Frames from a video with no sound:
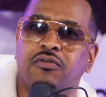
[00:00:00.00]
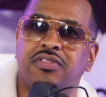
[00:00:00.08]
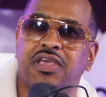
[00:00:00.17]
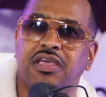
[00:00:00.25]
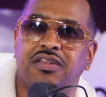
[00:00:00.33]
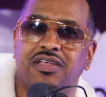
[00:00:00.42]
don't
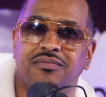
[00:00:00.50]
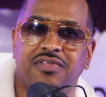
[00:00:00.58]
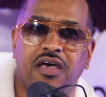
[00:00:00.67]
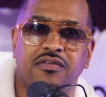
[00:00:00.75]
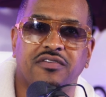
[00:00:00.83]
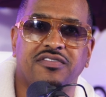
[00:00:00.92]
think it dims
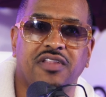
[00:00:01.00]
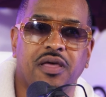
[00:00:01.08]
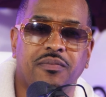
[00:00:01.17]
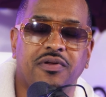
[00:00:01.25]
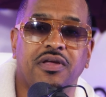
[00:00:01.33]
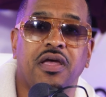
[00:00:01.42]
down your
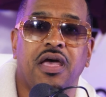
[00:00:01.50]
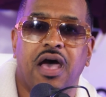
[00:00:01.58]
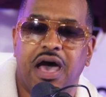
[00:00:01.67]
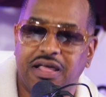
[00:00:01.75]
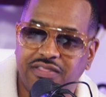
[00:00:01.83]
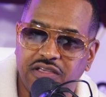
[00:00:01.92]
celebrity.
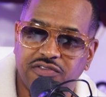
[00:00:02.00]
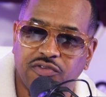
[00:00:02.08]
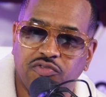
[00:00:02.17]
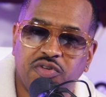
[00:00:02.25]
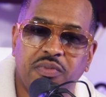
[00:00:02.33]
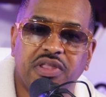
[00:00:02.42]
I think
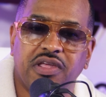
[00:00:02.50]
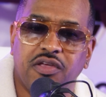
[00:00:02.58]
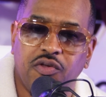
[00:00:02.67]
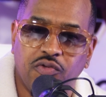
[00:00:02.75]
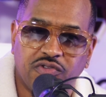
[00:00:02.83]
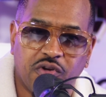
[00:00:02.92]
social media
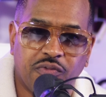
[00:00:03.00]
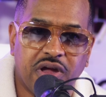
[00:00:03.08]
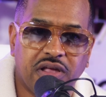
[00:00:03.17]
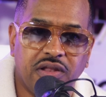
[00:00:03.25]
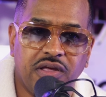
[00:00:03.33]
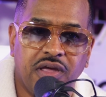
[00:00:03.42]
used
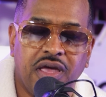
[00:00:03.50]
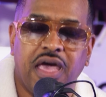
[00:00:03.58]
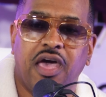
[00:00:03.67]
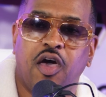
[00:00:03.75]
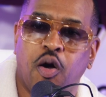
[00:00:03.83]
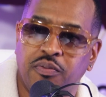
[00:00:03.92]
correctly
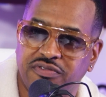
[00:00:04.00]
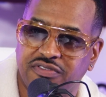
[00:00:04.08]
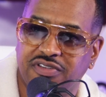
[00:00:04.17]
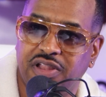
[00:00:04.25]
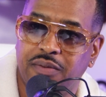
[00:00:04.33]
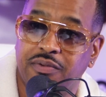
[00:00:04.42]
helps your
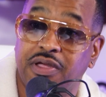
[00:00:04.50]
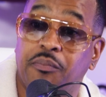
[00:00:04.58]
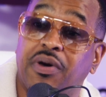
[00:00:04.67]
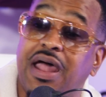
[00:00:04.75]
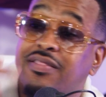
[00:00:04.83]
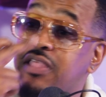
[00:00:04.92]
celebrity.
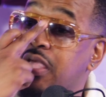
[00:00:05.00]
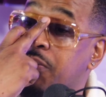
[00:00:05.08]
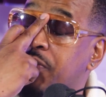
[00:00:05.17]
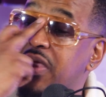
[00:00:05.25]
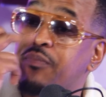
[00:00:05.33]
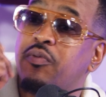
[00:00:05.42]
But I
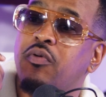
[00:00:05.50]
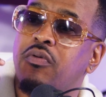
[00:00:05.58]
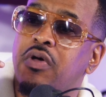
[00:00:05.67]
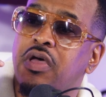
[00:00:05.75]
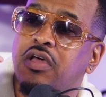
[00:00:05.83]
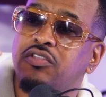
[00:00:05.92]
think
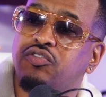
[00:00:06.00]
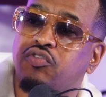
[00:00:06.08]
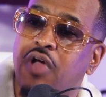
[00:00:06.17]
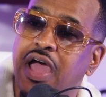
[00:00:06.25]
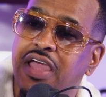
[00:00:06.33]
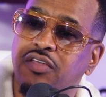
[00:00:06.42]
people
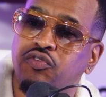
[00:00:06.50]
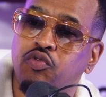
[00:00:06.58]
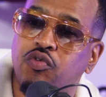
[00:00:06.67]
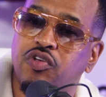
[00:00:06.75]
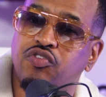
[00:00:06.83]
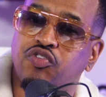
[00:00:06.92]
trying to
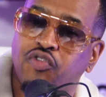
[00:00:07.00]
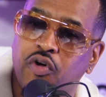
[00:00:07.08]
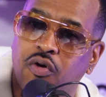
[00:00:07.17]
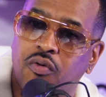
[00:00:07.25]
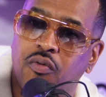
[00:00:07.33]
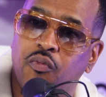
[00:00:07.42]

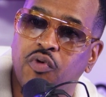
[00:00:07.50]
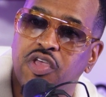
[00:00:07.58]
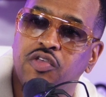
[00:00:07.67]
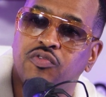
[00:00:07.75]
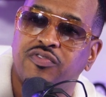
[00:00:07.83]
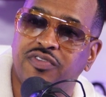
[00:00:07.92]
control
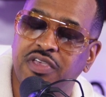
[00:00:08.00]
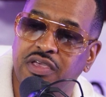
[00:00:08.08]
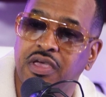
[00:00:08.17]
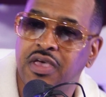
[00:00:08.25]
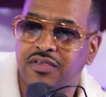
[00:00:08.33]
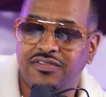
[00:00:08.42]
what you
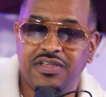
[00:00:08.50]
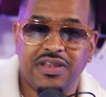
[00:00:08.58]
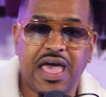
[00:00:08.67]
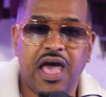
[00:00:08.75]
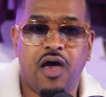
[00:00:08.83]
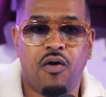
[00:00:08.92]
see. See,
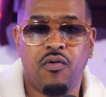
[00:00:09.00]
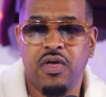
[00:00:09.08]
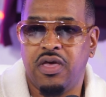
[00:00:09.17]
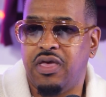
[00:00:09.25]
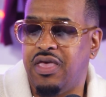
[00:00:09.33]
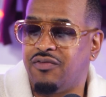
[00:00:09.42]
now
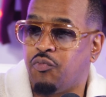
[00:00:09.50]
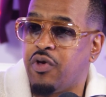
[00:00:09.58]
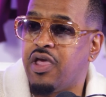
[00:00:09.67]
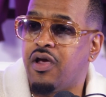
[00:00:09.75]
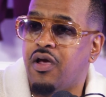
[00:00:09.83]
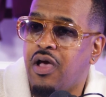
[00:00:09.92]

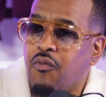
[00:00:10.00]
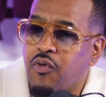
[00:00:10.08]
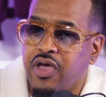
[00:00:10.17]
where